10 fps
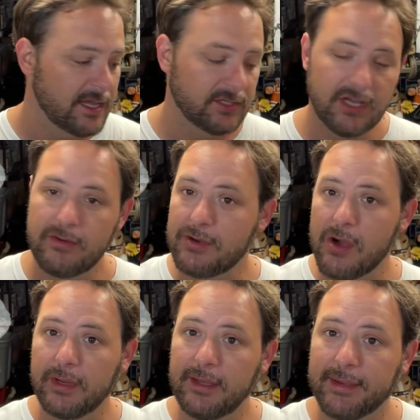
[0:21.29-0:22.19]
So
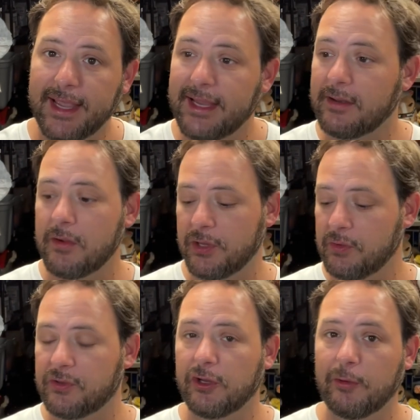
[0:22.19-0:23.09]
no eBay, no
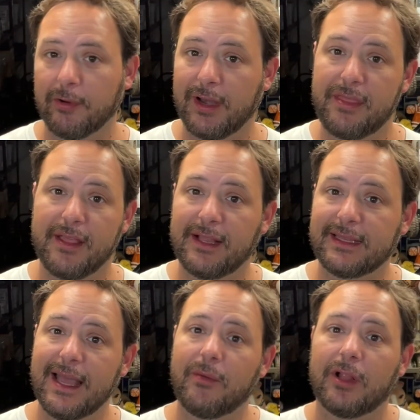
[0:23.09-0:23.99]
YouTube or anything like
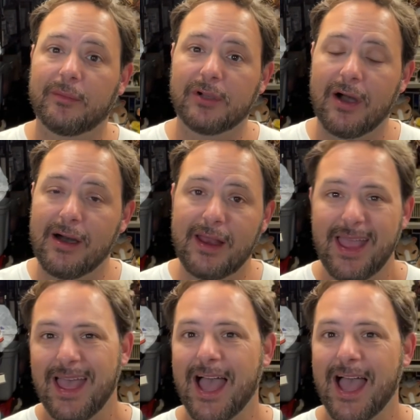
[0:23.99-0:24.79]
that while I'm gone.